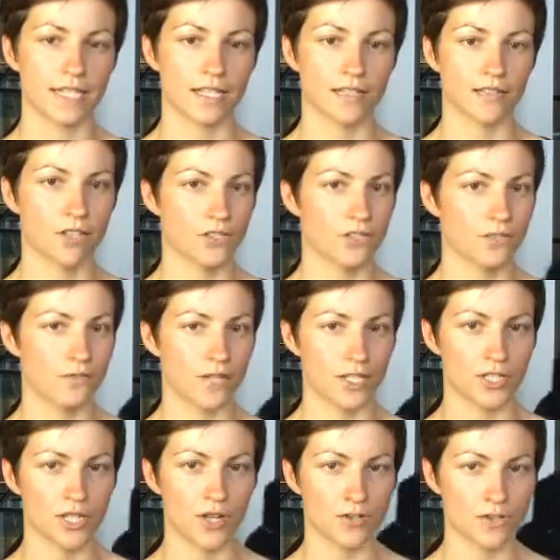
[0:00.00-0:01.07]
Lots of
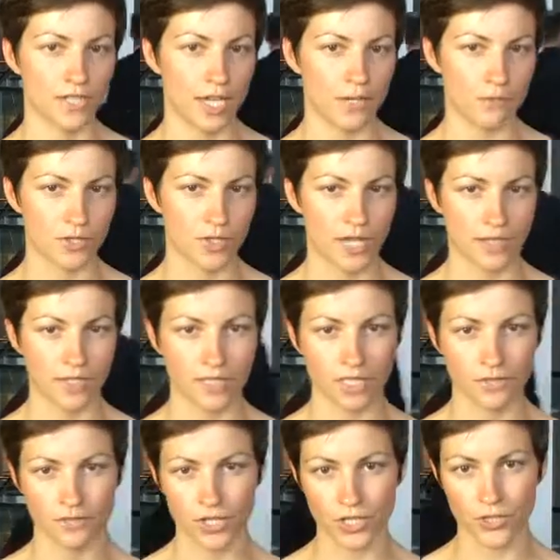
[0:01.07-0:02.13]
NGOs came together,
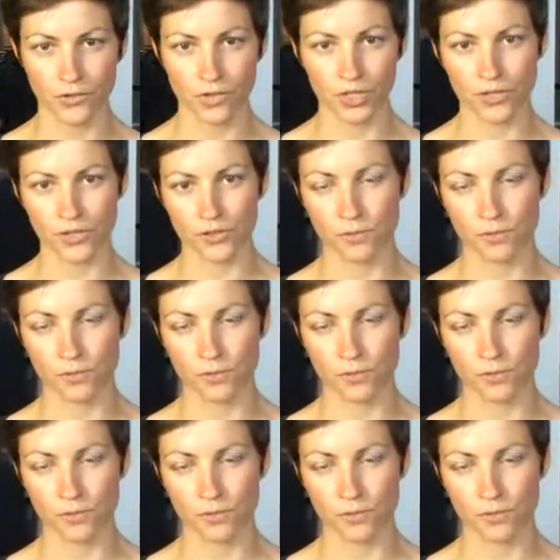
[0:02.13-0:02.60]
individuals,